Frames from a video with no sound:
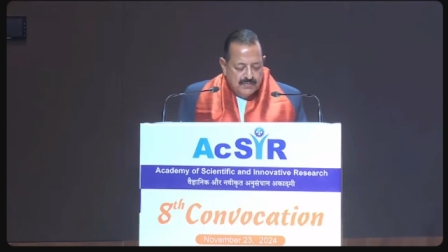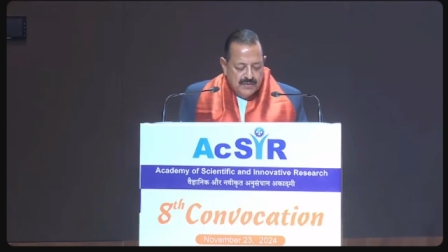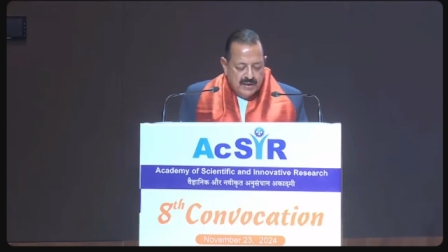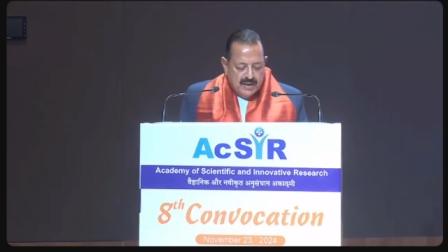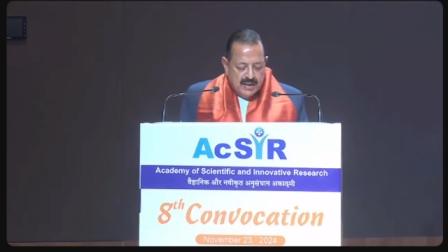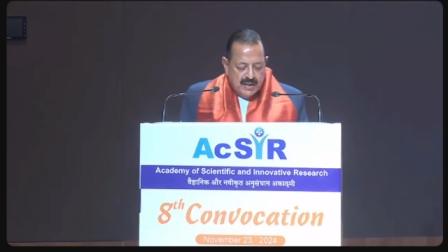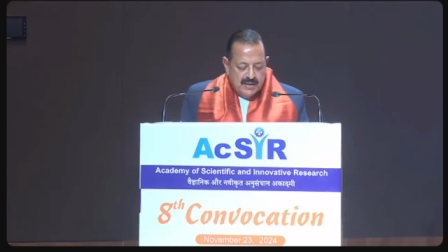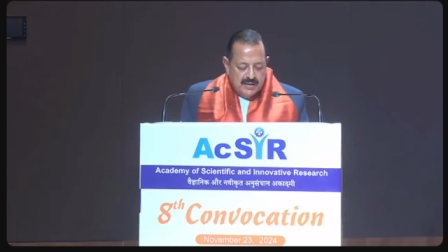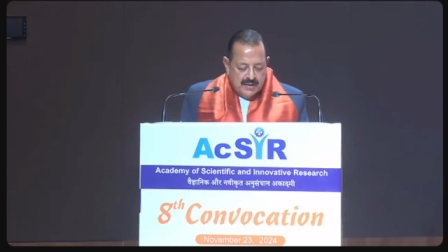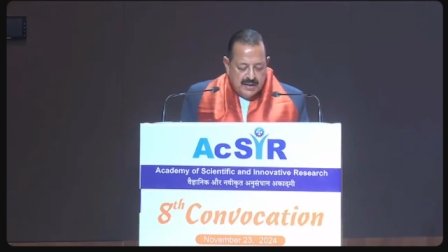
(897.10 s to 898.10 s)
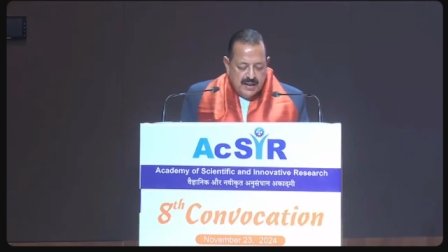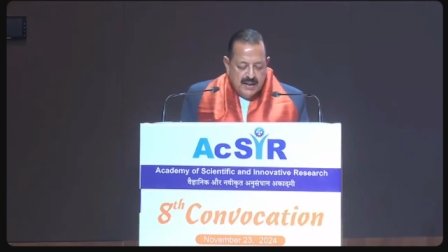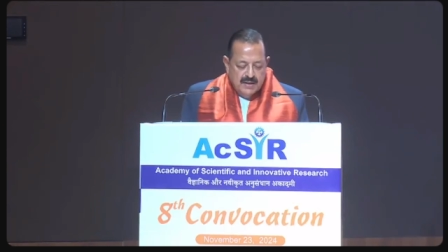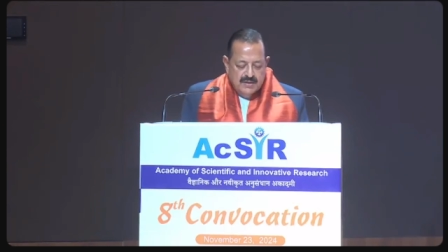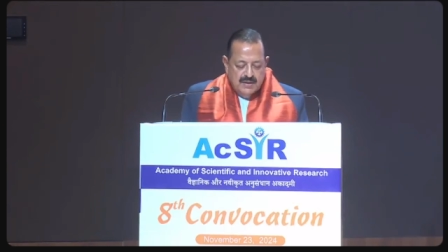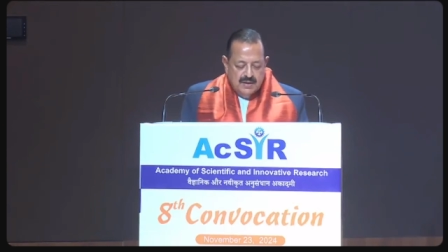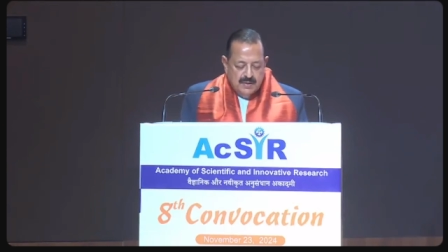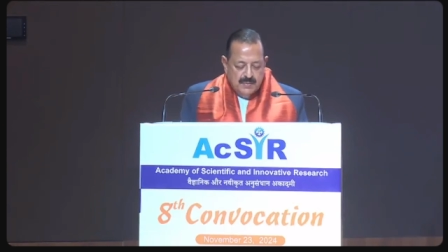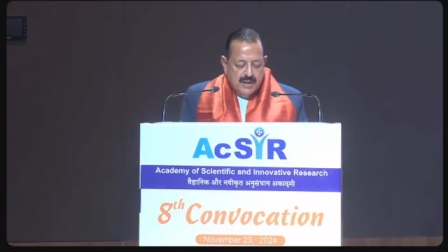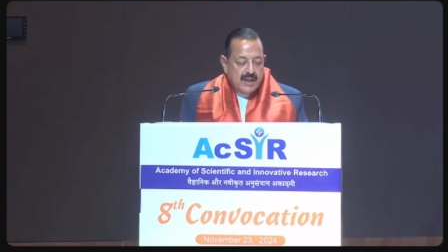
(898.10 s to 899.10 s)
in Finland, AIST
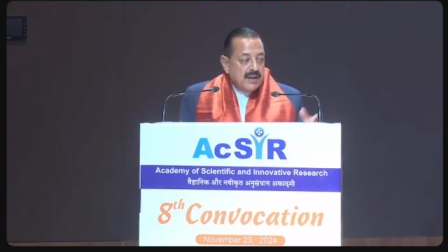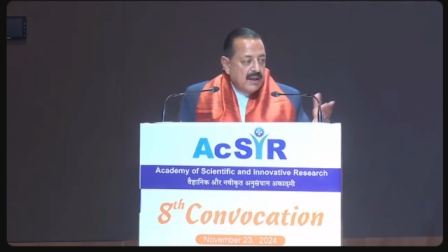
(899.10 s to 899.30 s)
Japan,